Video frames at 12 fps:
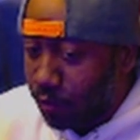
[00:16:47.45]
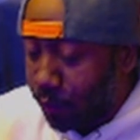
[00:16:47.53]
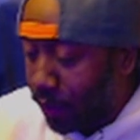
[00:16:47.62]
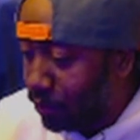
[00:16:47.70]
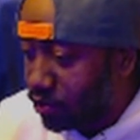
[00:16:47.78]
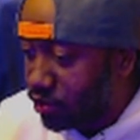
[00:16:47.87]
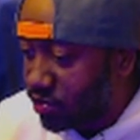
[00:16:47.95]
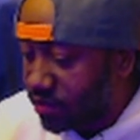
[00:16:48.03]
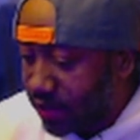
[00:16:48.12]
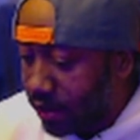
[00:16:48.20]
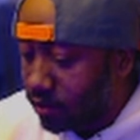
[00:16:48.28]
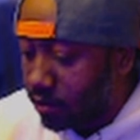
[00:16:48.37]
But people are just
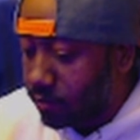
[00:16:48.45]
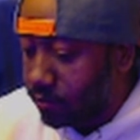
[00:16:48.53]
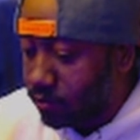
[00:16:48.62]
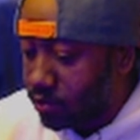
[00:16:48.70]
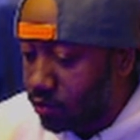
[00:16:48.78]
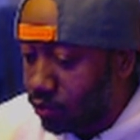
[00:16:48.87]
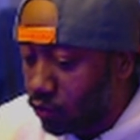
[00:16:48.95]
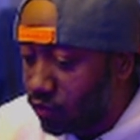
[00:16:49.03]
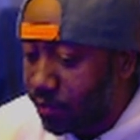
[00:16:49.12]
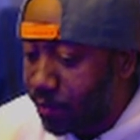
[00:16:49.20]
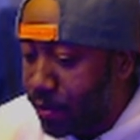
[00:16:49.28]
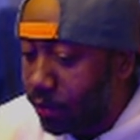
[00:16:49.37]
scared to lose
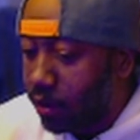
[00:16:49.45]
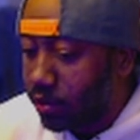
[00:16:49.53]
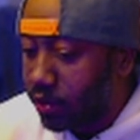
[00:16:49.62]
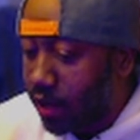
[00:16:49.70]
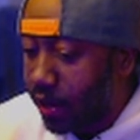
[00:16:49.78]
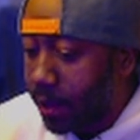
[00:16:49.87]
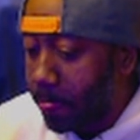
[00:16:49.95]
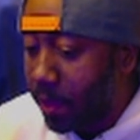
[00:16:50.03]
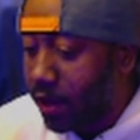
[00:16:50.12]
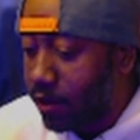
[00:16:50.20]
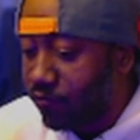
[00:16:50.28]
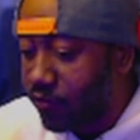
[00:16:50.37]
to people online,
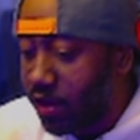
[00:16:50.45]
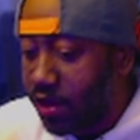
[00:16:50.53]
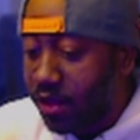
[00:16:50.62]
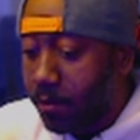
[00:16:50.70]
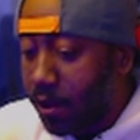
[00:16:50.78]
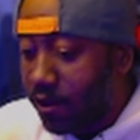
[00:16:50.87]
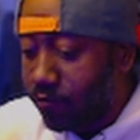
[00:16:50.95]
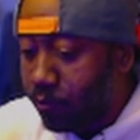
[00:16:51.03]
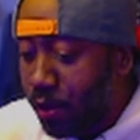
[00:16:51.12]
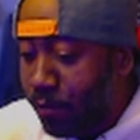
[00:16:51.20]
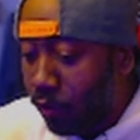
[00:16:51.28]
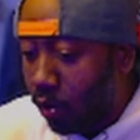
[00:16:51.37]
and if
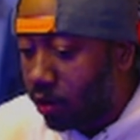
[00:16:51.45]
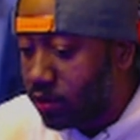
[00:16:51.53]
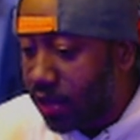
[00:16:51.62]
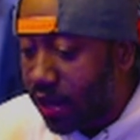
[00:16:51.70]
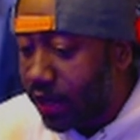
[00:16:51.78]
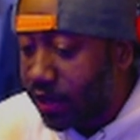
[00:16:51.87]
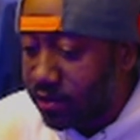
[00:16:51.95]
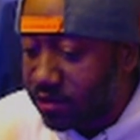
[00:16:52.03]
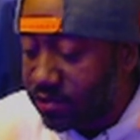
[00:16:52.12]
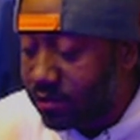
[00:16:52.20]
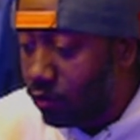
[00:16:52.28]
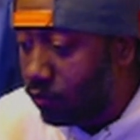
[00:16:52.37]
people online in
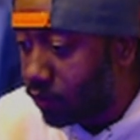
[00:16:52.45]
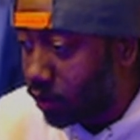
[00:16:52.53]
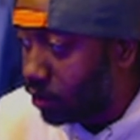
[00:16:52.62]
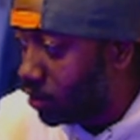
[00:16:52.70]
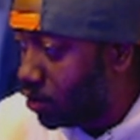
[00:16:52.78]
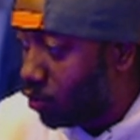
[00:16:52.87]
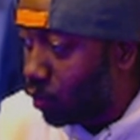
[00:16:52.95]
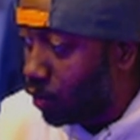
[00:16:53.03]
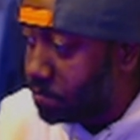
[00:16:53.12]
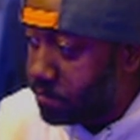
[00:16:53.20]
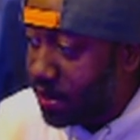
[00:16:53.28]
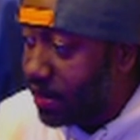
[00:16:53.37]
silver were
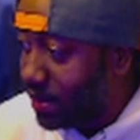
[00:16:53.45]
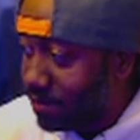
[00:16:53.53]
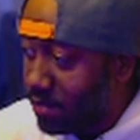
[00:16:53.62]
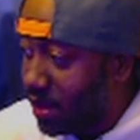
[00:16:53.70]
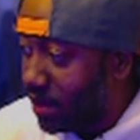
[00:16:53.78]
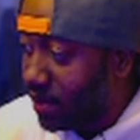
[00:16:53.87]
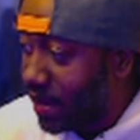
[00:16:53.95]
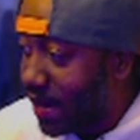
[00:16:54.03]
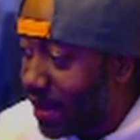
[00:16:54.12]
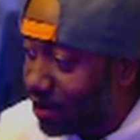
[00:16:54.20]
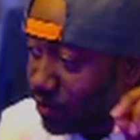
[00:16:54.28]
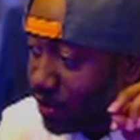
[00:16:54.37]
beating me and
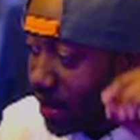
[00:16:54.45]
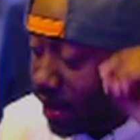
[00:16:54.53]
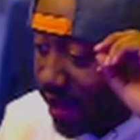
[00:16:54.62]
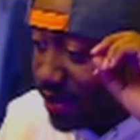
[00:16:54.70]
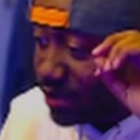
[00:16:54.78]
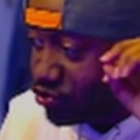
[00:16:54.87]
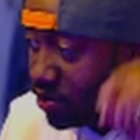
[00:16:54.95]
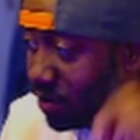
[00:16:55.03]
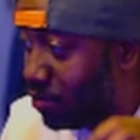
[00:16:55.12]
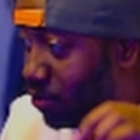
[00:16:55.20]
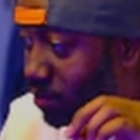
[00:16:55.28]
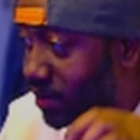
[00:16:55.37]
I had
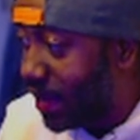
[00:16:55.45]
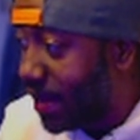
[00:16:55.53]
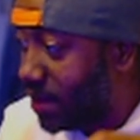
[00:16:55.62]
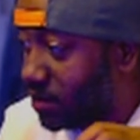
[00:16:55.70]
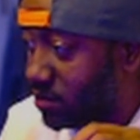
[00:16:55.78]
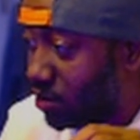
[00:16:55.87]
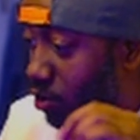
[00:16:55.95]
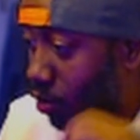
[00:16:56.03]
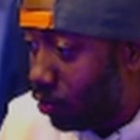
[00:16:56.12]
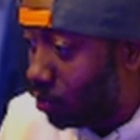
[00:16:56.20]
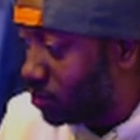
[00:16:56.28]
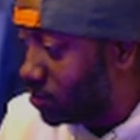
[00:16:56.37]
trouble getting to
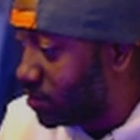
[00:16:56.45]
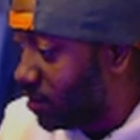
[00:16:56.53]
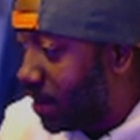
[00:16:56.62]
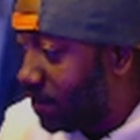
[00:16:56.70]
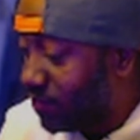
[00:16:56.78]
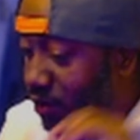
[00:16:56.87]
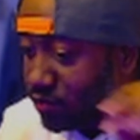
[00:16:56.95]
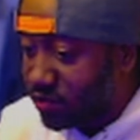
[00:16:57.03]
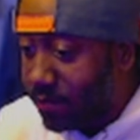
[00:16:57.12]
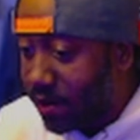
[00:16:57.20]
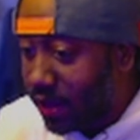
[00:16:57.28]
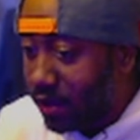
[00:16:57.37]
gold, if there's
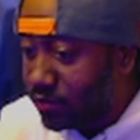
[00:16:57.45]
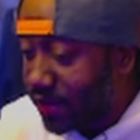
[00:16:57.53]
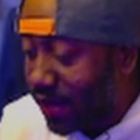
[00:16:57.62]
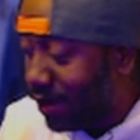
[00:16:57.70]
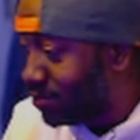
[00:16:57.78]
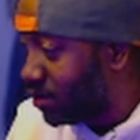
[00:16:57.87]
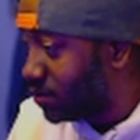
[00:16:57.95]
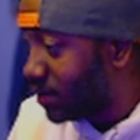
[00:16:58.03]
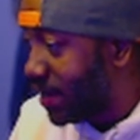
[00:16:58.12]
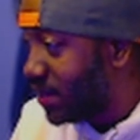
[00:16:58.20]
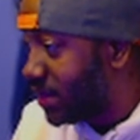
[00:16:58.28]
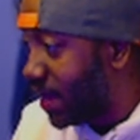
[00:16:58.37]
somebody else out there
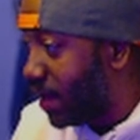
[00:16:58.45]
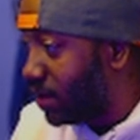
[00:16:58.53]
like that,